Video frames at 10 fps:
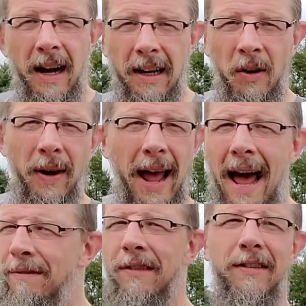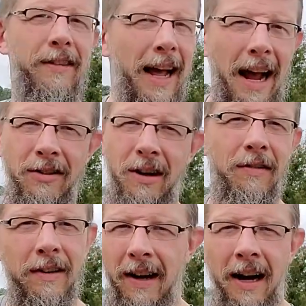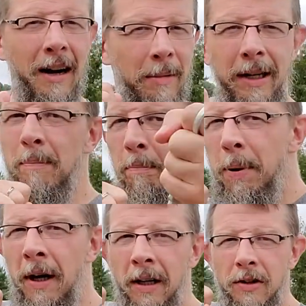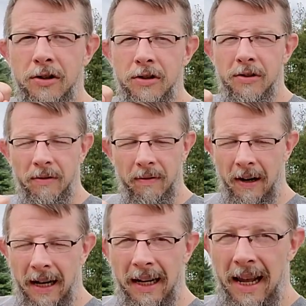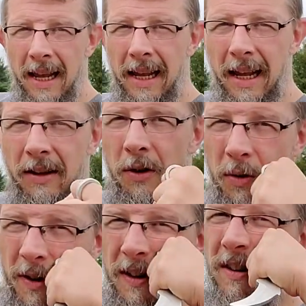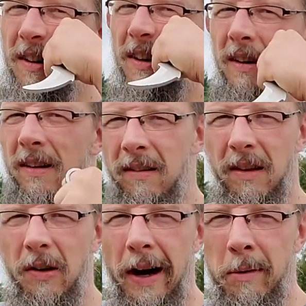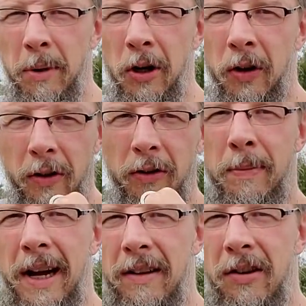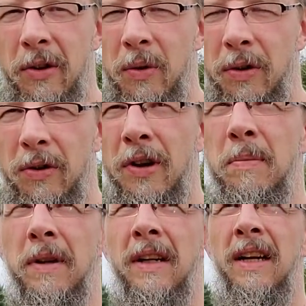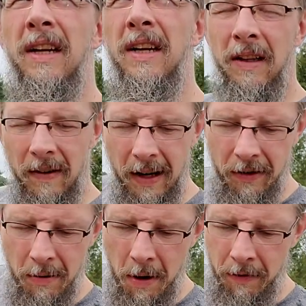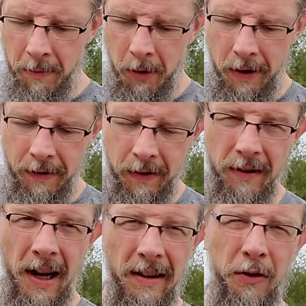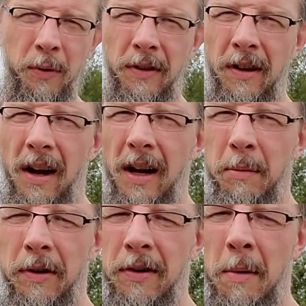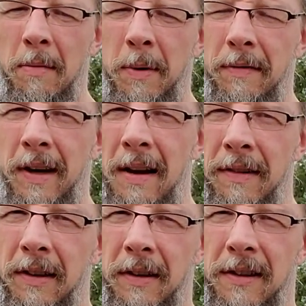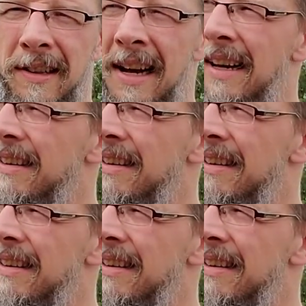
I don't have to slash every time. I could punch, right, and use this to crack a bone or smack a tooth or something. Right, some of them are even designed, this one's not, but some of them even have a little design.